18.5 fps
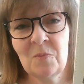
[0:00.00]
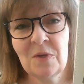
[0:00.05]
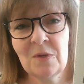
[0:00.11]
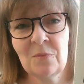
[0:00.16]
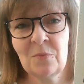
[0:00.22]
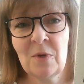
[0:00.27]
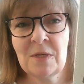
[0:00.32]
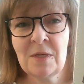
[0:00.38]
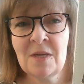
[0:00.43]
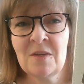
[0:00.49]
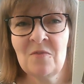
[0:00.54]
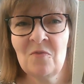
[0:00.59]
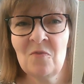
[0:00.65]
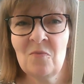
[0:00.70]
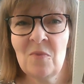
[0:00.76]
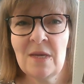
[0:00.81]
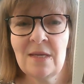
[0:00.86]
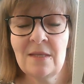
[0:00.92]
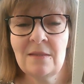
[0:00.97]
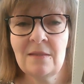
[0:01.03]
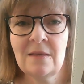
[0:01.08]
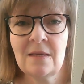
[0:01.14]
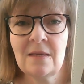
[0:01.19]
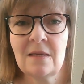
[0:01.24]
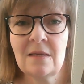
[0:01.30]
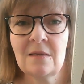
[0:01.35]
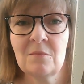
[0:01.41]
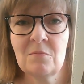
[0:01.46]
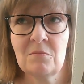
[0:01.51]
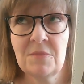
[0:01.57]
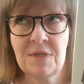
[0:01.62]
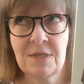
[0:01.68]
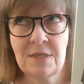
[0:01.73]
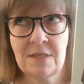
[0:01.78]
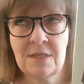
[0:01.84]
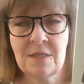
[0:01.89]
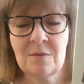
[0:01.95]
but when I made the
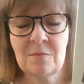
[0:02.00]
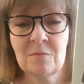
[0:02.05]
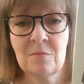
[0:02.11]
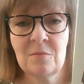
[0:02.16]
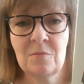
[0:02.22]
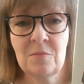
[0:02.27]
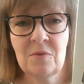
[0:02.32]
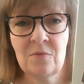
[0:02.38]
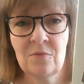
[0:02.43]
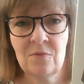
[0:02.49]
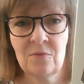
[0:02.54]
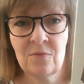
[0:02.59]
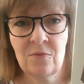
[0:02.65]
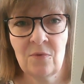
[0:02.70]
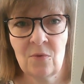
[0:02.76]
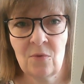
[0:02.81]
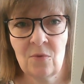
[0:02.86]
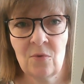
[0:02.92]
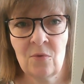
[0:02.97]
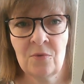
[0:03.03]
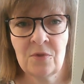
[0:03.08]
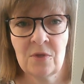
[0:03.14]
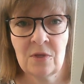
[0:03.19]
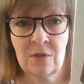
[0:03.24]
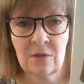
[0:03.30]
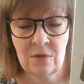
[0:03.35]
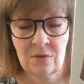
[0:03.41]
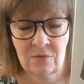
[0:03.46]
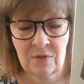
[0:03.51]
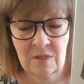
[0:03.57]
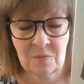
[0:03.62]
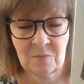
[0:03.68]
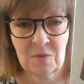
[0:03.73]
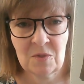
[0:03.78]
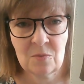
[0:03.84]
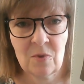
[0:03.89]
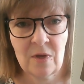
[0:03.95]
medium before, the
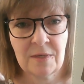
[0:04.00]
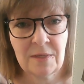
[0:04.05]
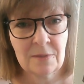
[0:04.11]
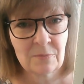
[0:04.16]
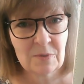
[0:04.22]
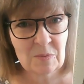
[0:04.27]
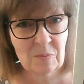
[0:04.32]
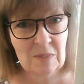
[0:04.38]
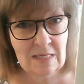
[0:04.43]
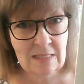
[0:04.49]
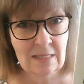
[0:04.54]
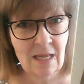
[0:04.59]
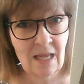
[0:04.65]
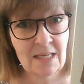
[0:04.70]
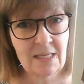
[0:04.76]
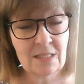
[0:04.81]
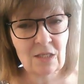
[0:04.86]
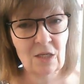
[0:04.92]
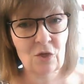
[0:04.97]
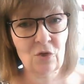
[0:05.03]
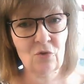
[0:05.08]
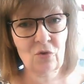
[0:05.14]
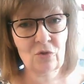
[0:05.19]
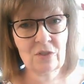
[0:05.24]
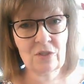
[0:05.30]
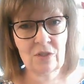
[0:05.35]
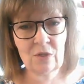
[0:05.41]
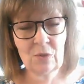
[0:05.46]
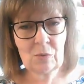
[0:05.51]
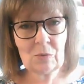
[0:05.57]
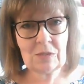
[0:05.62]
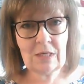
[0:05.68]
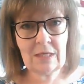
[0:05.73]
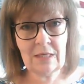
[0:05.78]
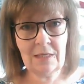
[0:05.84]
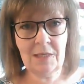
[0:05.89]
Christmas one, it was a bit tight across the old